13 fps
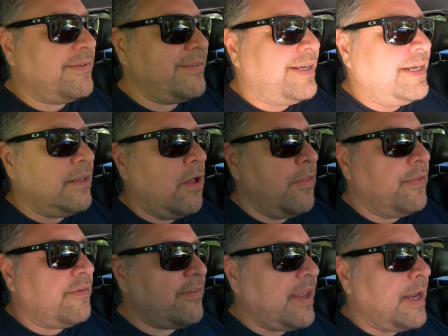to see
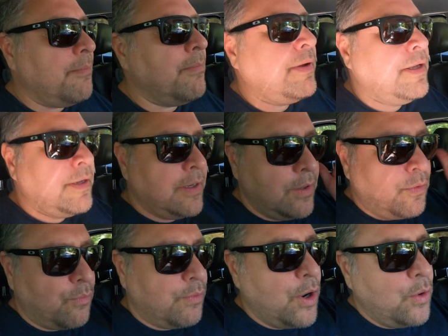along the same